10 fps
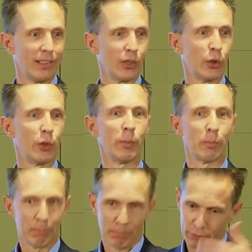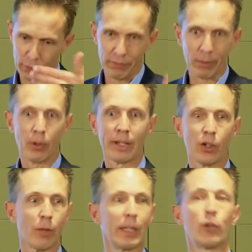Could you improve the body
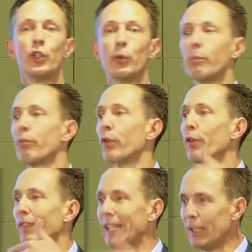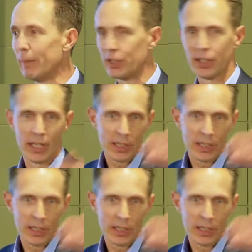copy? Could you improve the image?